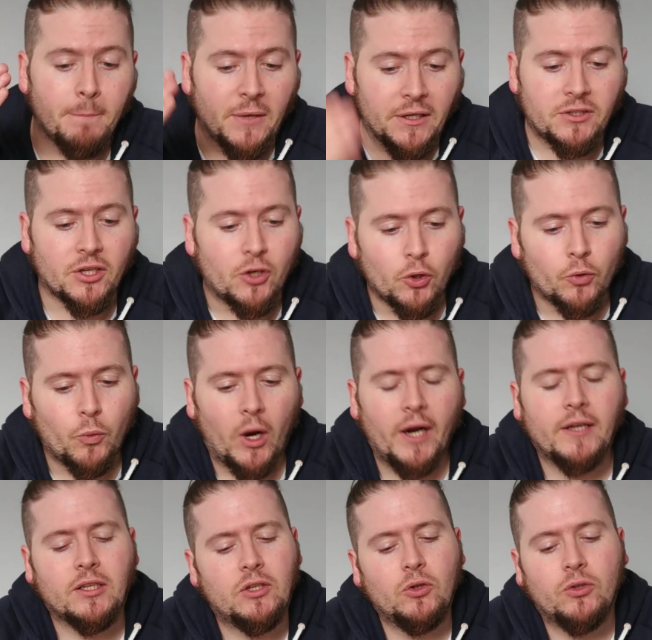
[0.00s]
It's a
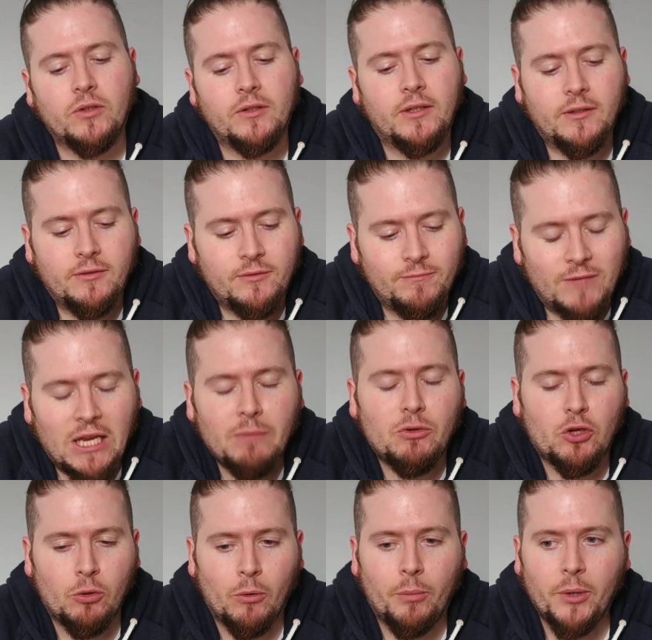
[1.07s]
good team
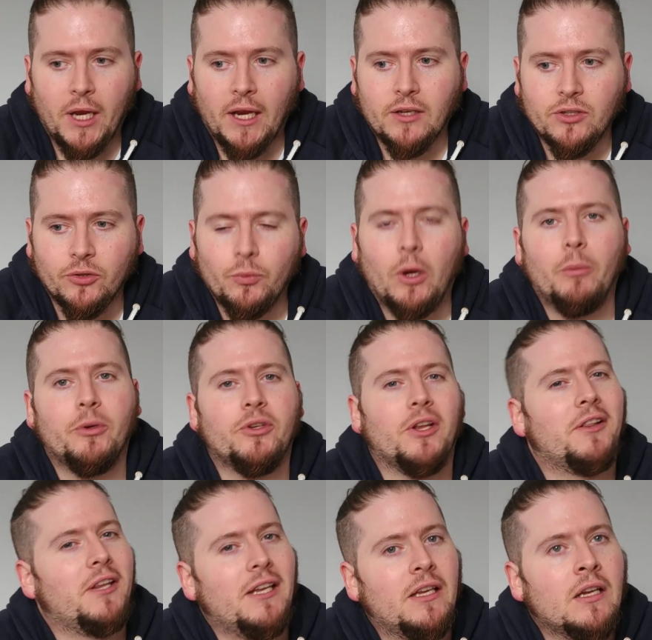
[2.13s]
to come up against as well, because
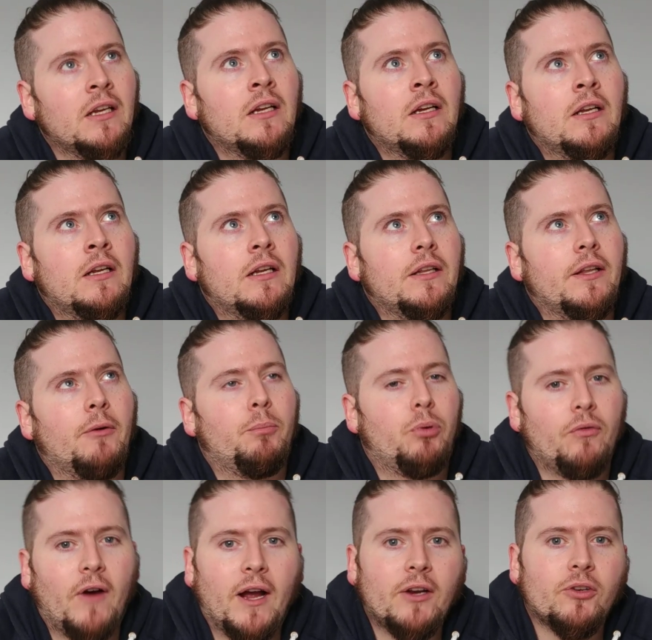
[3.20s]
I think they'll
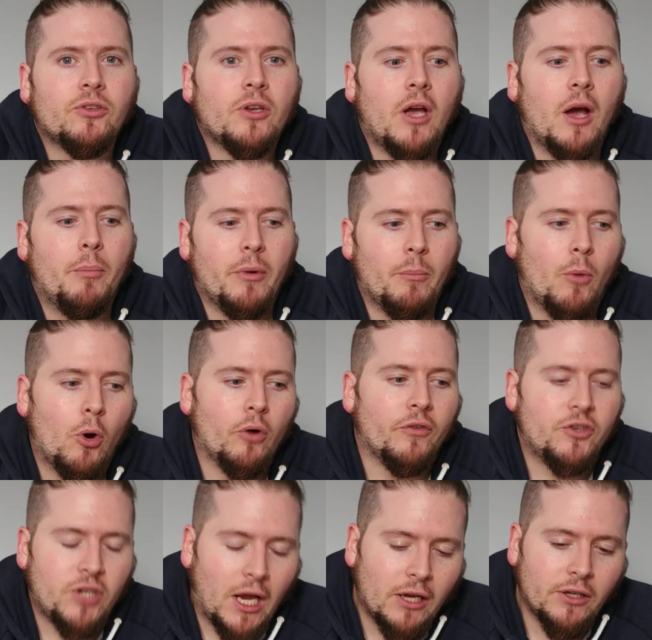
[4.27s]
provide us a bit more of
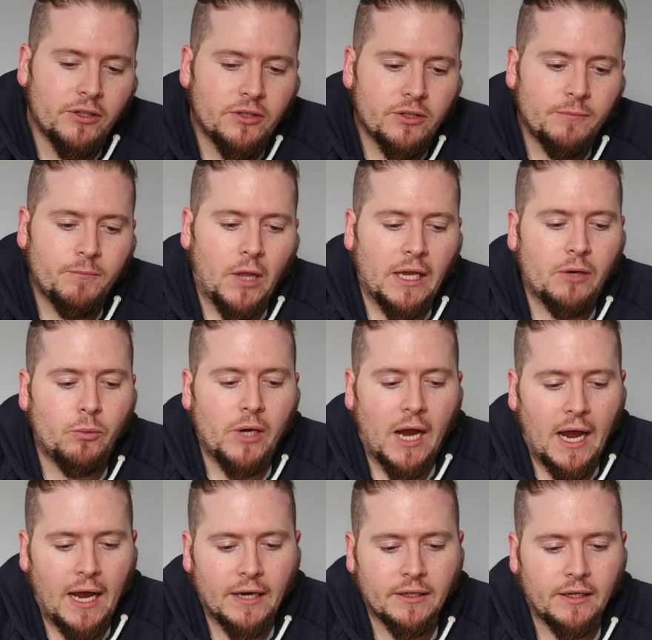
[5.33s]
a challenge like we
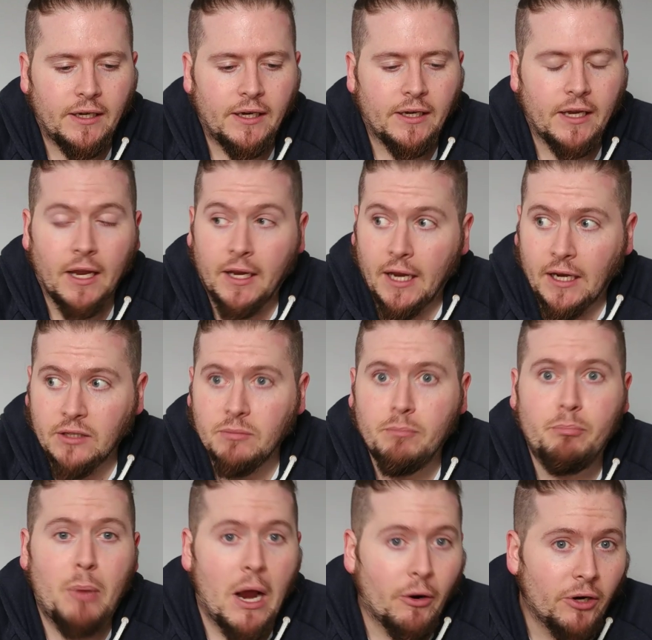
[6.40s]
had against
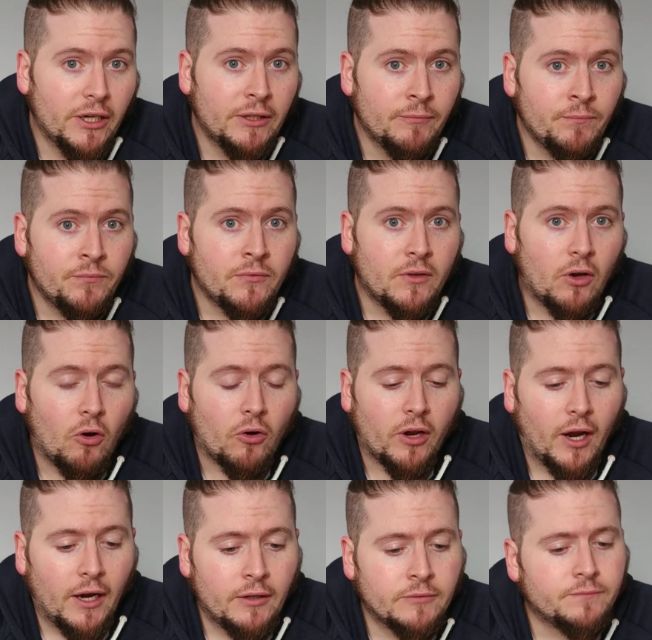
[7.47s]
Bury,
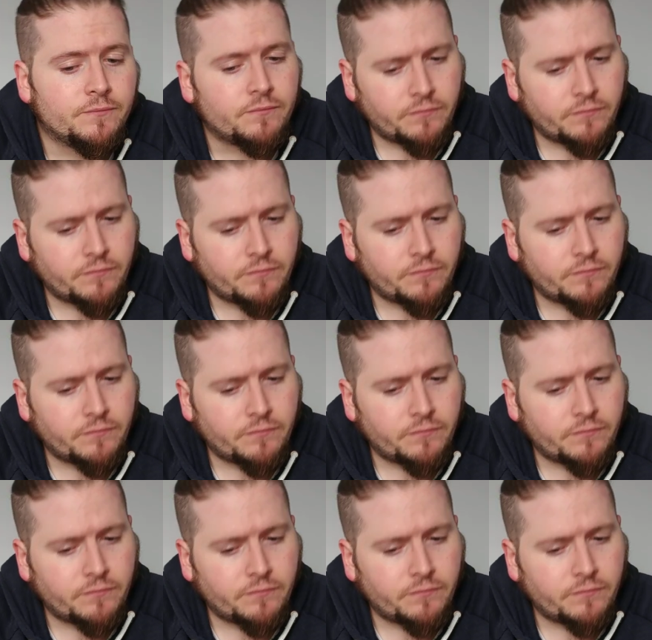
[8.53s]
okay?